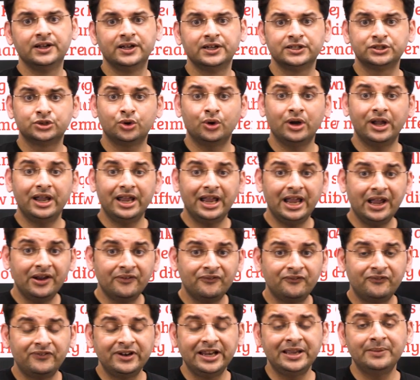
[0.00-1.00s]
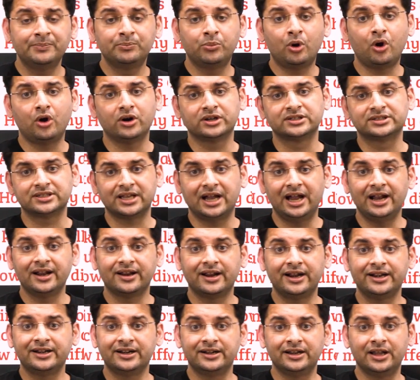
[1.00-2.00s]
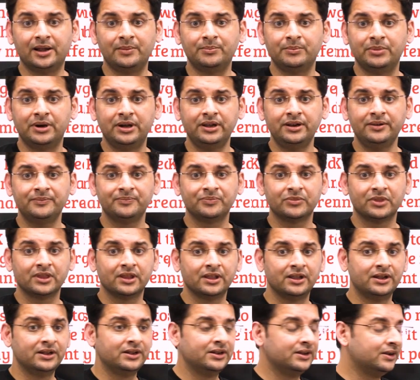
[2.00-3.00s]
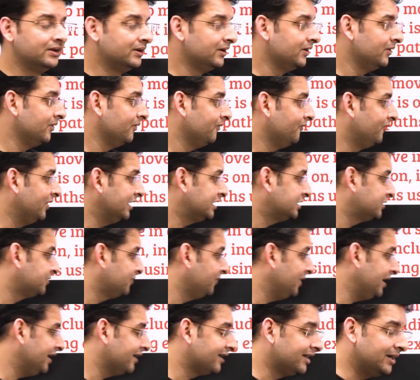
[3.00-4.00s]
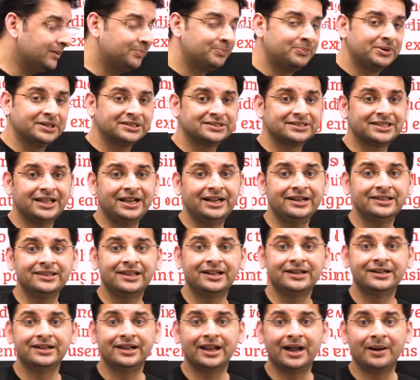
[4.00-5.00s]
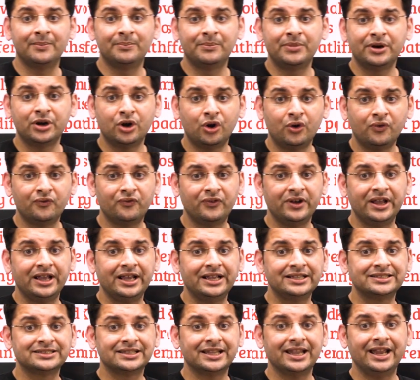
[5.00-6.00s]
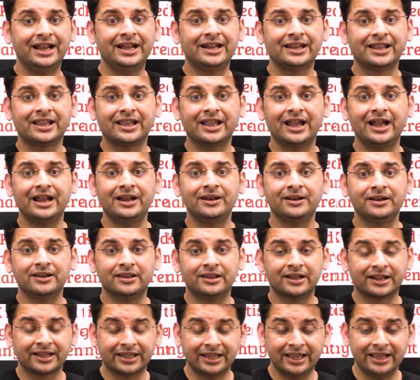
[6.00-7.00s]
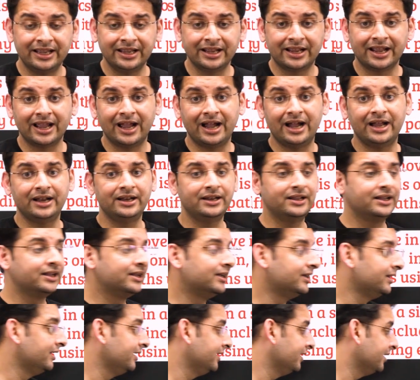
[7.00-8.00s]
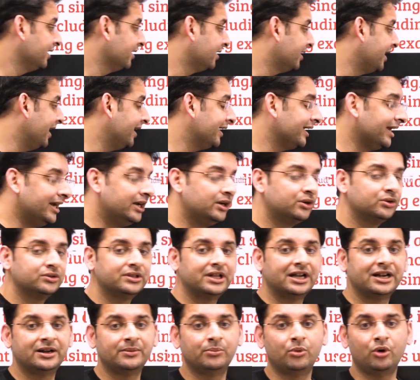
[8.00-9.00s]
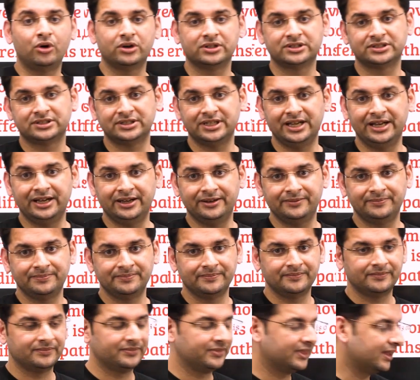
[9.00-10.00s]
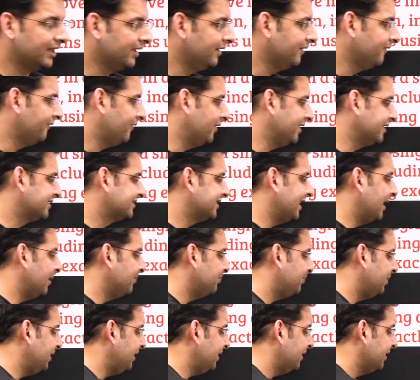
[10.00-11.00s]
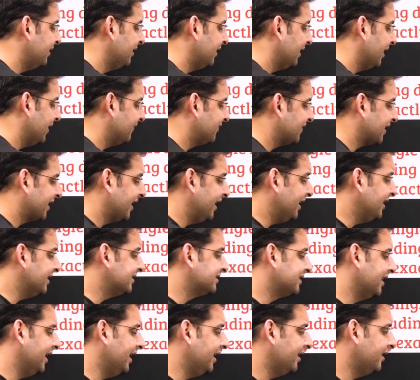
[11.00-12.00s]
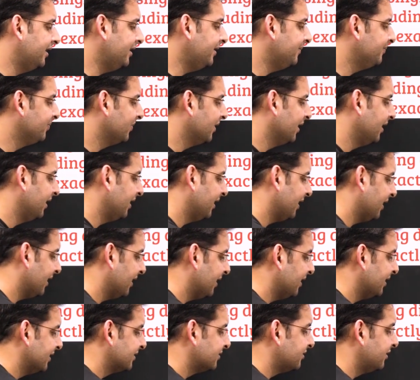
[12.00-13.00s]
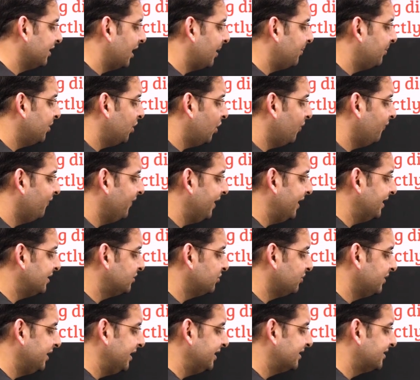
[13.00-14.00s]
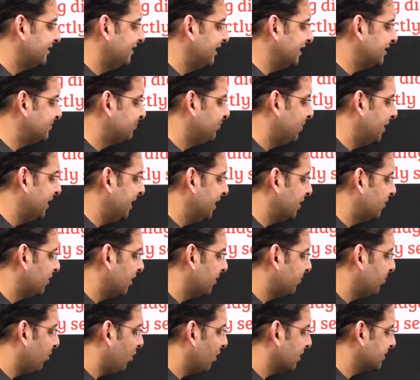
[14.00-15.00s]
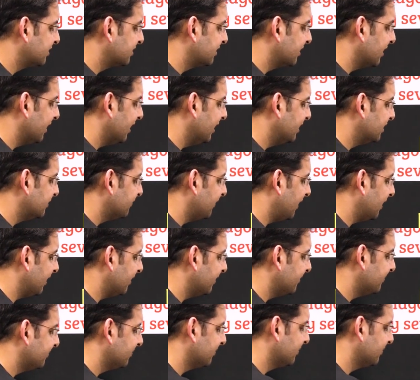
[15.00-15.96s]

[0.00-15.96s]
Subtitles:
So every box, I'll write a number which will represent the number of ways the king can get into that box in. For example, if the king is here, so number of ways to reach this particular box is 1.